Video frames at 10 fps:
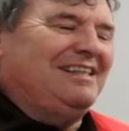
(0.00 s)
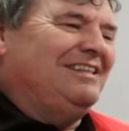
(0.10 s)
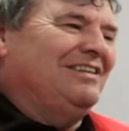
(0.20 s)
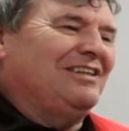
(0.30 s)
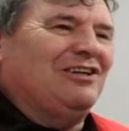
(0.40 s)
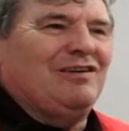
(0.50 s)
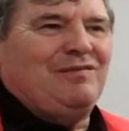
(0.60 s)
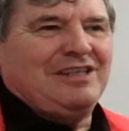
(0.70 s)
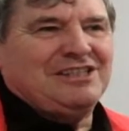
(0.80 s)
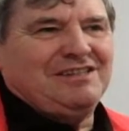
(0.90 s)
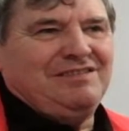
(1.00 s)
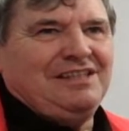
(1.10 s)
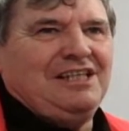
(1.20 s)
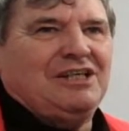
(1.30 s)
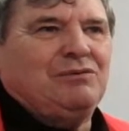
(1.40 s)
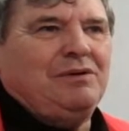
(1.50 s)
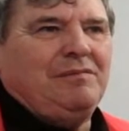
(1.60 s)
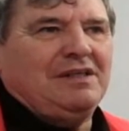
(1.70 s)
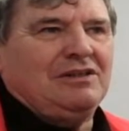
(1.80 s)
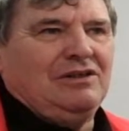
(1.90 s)
Donegal Person of the Year, we
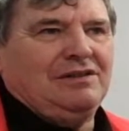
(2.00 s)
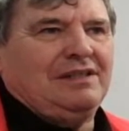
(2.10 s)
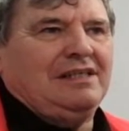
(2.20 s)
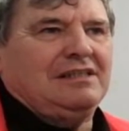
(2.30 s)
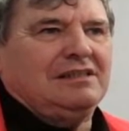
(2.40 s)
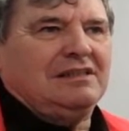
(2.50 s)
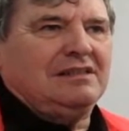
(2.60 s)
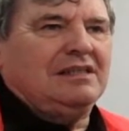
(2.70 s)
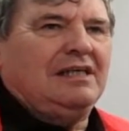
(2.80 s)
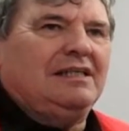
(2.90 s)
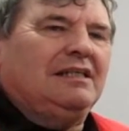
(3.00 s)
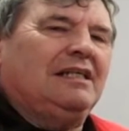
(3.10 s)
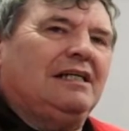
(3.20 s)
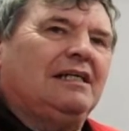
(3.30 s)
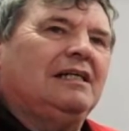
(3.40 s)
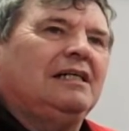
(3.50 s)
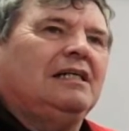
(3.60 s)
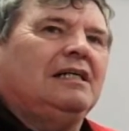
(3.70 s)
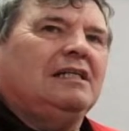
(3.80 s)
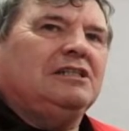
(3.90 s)
made contact and
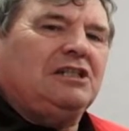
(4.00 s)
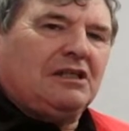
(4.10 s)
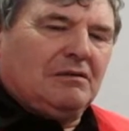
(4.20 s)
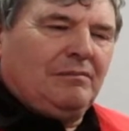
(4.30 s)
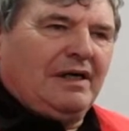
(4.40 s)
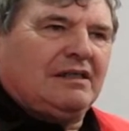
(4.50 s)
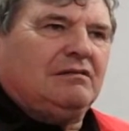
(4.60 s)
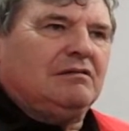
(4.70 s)
she come back,